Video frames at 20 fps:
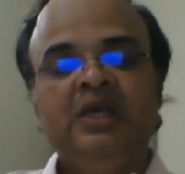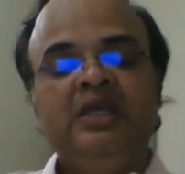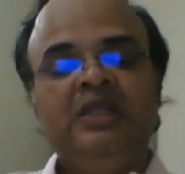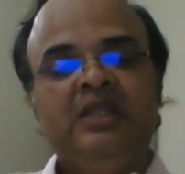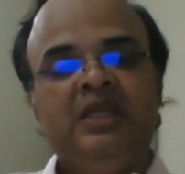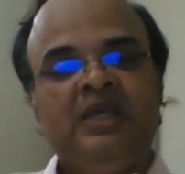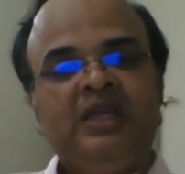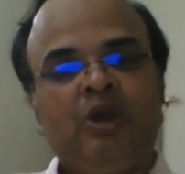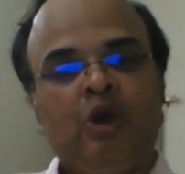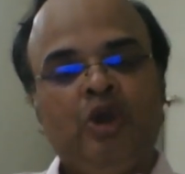
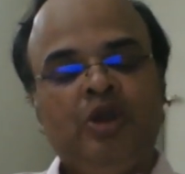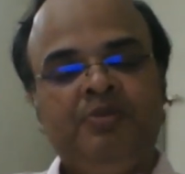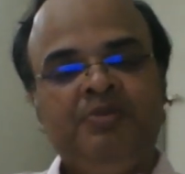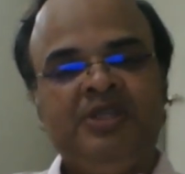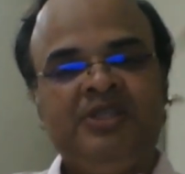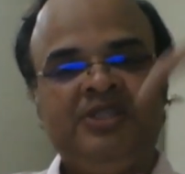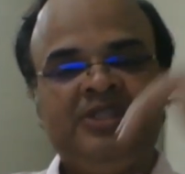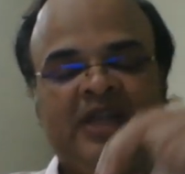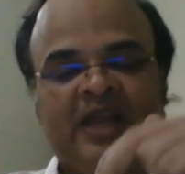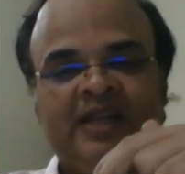the economy
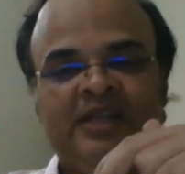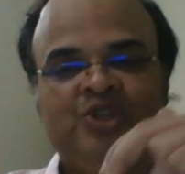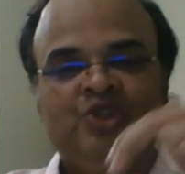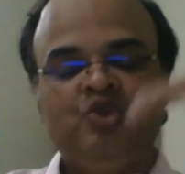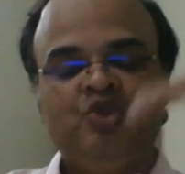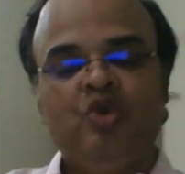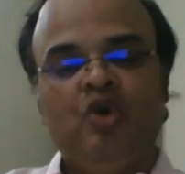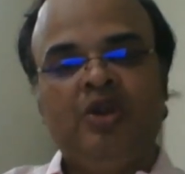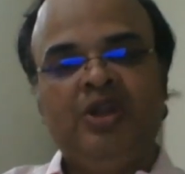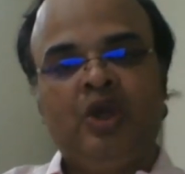stands
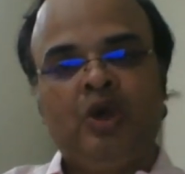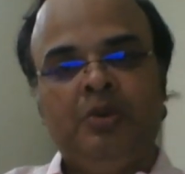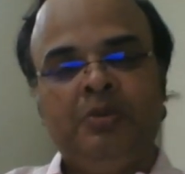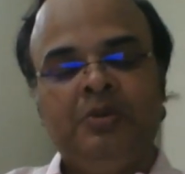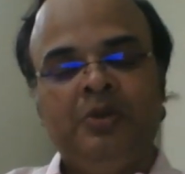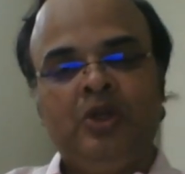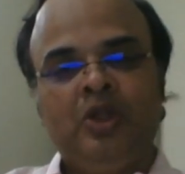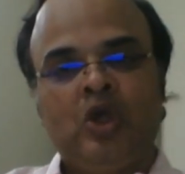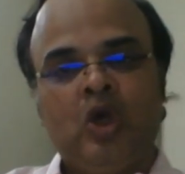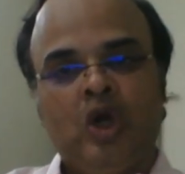to, or
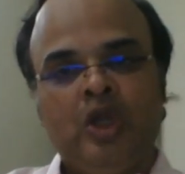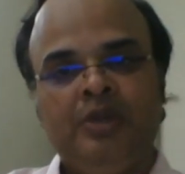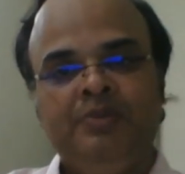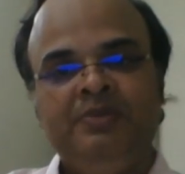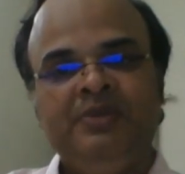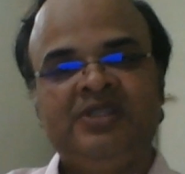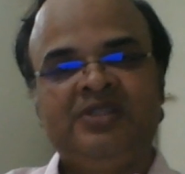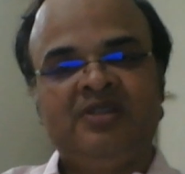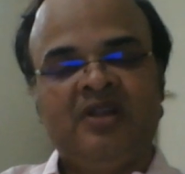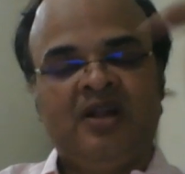
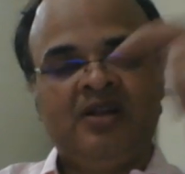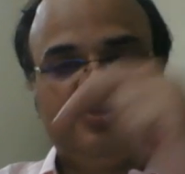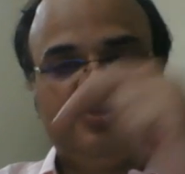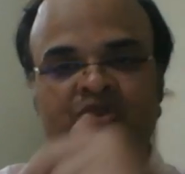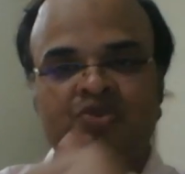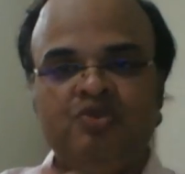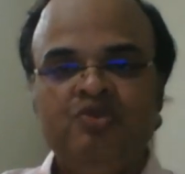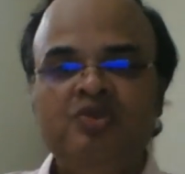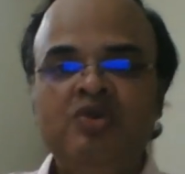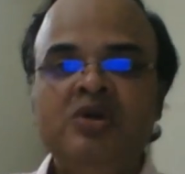economy starts
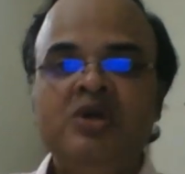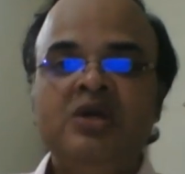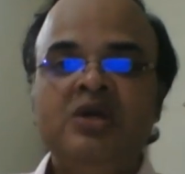to,